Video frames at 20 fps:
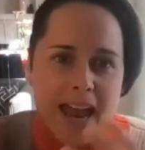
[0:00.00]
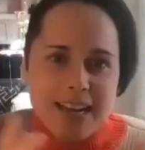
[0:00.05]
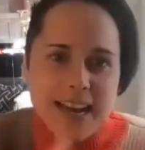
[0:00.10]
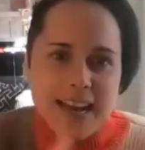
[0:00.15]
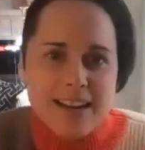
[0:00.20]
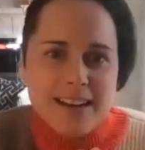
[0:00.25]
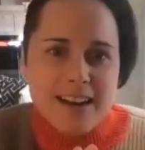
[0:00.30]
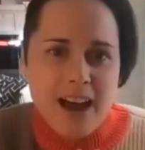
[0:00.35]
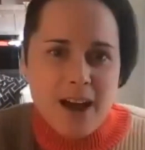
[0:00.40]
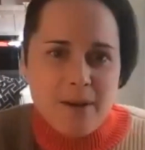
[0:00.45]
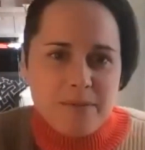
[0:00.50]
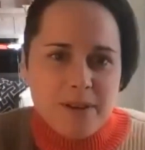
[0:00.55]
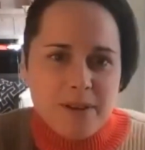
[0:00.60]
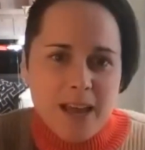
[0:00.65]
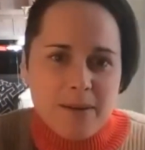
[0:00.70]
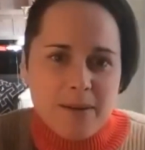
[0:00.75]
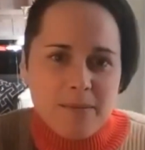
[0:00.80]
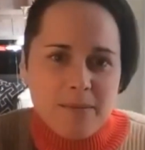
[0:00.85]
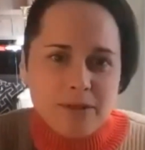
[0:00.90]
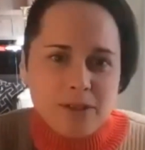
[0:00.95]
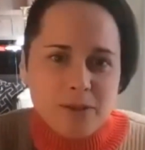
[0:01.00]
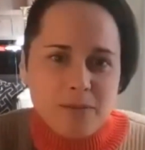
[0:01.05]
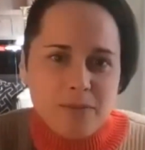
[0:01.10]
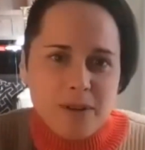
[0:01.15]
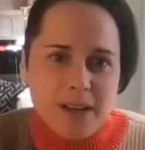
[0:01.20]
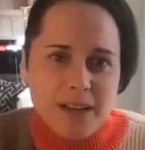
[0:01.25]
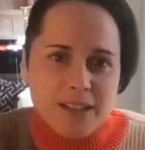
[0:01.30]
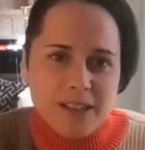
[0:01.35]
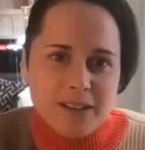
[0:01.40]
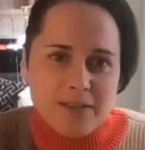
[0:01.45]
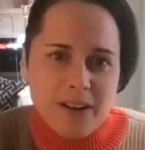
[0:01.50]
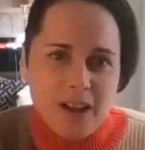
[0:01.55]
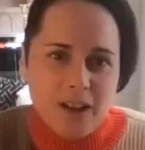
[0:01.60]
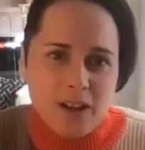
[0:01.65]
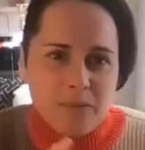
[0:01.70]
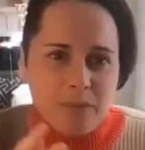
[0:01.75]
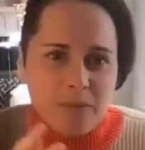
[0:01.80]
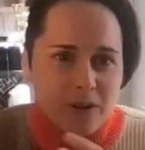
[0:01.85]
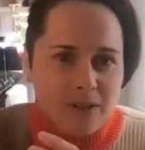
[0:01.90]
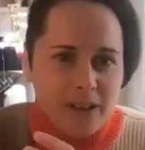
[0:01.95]
and yet not be able to be a
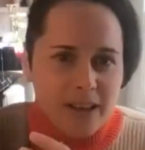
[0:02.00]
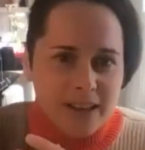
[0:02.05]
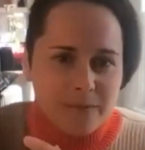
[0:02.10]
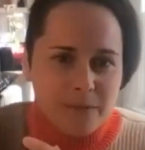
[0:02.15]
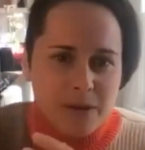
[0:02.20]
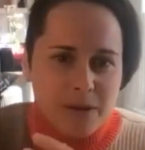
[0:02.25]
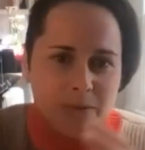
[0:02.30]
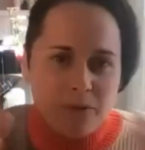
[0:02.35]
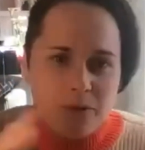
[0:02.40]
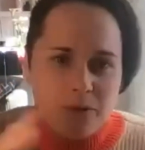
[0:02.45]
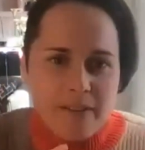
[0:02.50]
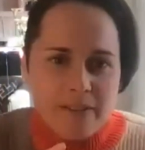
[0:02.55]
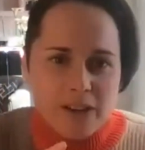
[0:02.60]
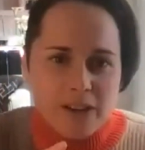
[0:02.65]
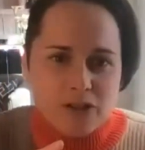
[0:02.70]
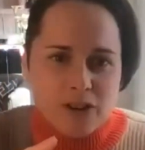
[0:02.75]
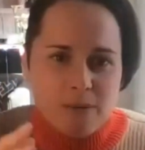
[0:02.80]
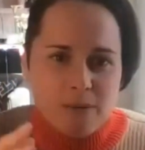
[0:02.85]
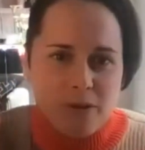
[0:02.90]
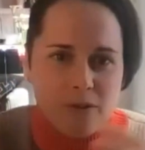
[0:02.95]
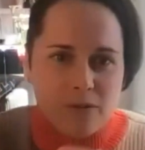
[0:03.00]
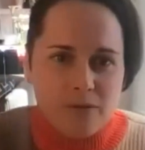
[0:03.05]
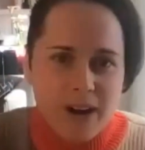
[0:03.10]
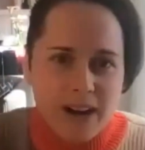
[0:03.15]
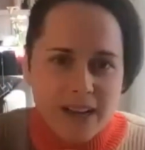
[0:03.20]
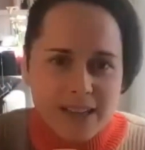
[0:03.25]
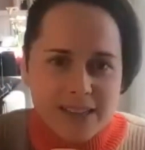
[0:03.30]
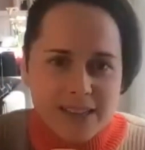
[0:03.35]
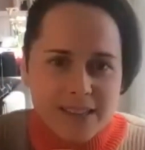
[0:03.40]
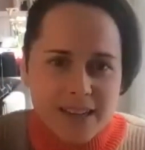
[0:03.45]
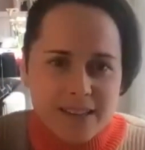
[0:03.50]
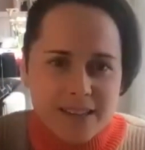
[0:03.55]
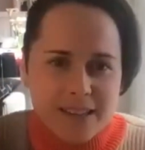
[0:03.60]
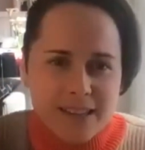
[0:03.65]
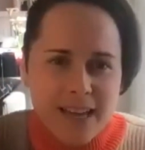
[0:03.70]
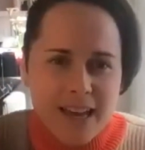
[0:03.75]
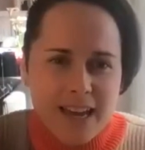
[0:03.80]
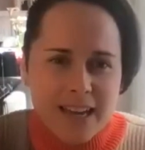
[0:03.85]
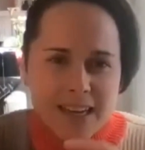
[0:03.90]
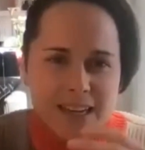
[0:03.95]
developer? Like, people are having trouble
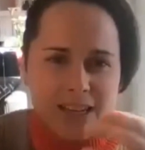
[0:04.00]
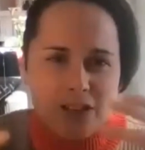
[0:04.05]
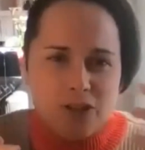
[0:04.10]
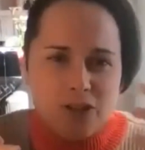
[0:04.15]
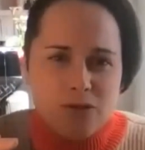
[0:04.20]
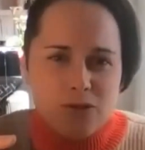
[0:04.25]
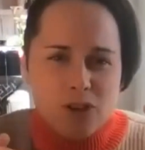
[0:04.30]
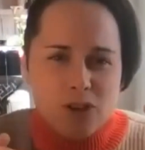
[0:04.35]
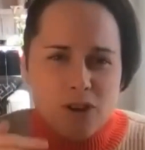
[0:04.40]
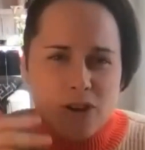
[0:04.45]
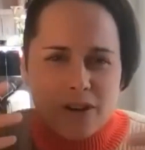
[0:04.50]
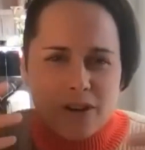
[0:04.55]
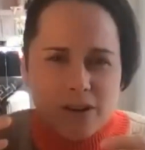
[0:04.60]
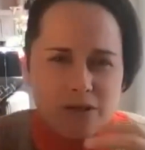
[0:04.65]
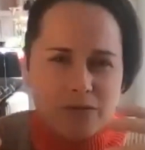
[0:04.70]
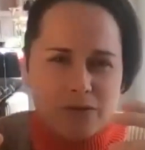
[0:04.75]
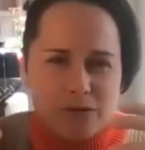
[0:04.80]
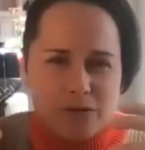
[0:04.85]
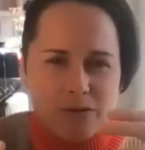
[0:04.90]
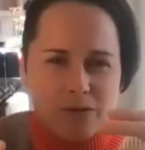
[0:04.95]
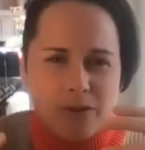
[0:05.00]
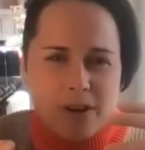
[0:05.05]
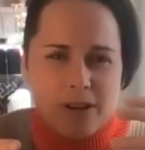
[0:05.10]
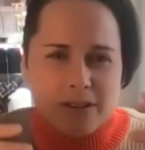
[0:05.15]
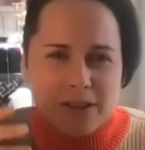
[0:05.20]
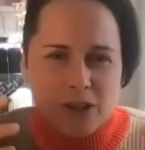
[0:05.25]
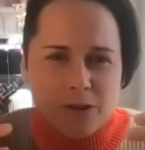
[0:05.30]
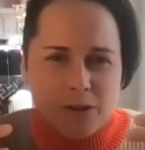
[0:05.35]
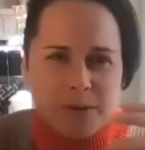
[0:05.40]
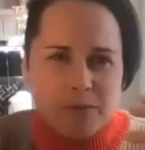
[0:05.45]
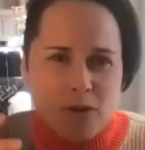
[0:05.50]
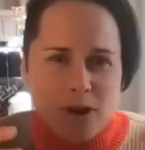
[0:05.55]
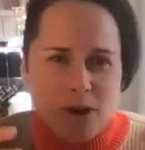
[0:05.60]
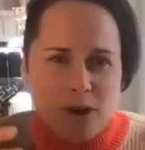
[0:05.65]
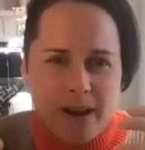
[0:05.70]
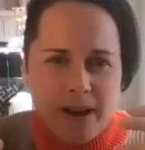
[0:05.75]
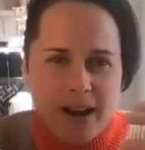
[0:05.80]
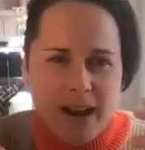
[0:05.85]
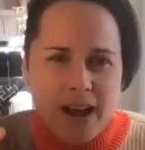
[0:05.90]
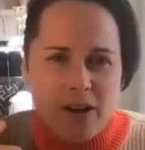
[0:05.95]
reconciling that. Can you talk through a little bit more
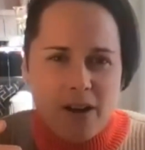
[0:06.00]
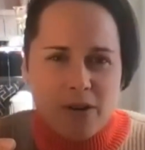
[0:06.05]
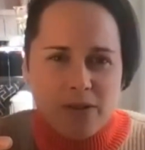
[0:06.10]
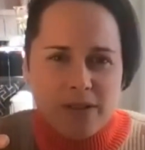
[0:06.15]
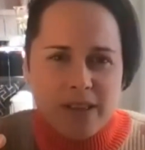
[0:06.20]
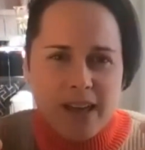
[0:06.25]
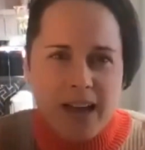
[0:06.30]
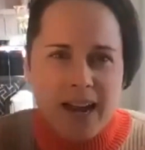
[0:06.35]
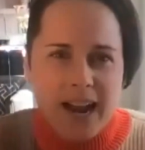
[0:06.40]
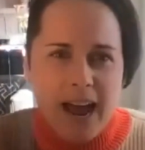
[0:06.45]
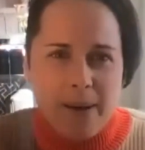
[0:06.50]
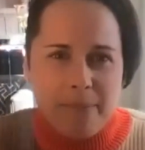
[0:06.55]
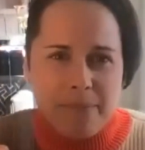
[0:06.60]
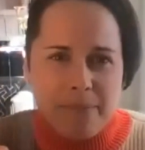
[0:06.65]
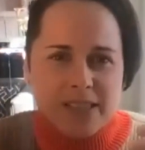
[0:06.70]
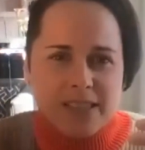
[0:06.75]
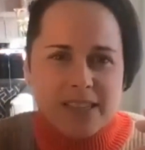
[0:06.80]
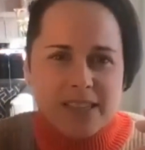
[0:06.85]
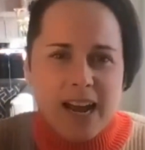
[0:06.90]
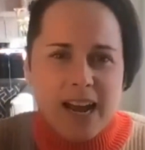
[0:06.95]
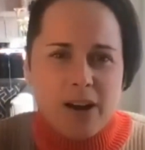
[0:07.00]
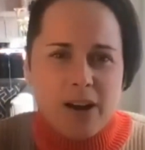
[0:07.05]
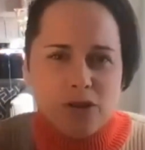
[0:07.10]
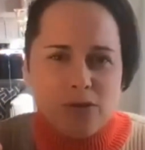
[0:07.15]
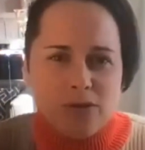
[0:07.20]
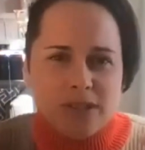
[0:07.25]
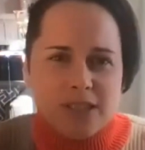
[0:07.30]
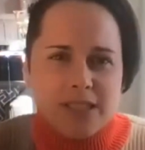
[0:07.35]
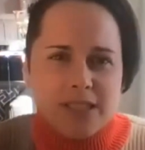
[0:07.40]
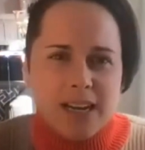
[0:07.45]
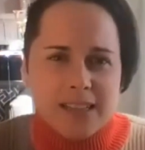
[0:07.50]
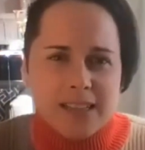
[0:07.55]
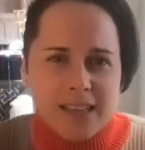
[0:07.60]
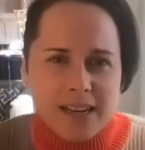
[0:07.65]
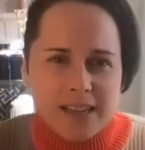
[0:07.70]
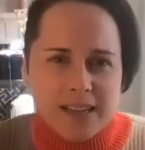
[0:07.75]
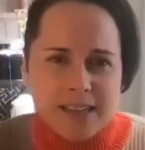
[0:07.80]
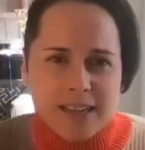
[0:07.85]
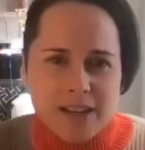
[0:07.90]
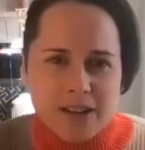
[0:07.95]
about how that happens and how you detect
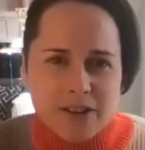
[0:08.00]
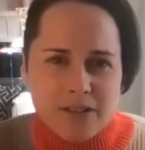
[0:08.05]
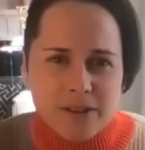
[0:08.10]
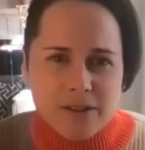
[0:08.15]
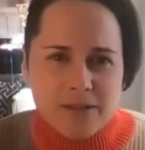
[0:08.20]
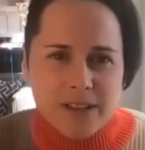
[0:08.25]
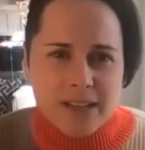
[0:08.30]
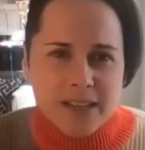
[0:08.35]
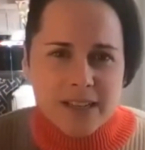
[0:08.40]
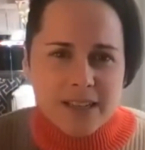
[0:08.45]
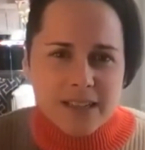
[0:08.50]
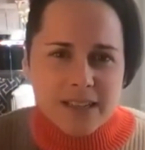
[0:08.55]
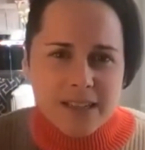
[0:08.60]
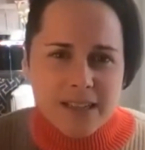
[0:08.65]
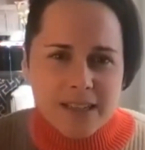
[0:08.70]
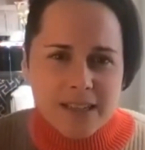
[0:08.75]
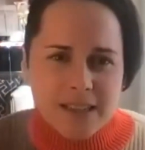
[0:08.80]
that in interviewing?